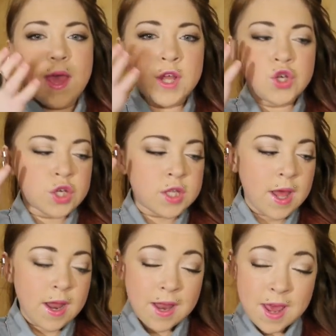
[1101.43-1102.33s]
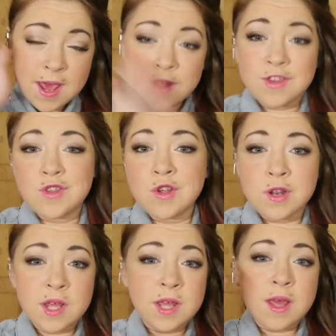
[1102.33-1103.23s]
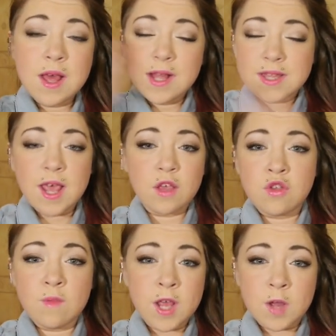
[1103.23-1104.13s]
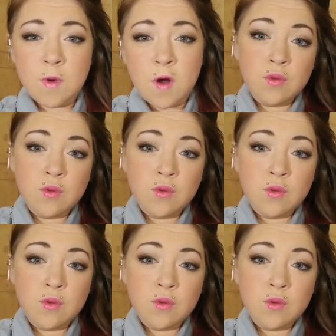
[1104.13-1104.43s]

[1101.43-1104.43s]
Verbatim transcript: It just instantly takes your makeup off.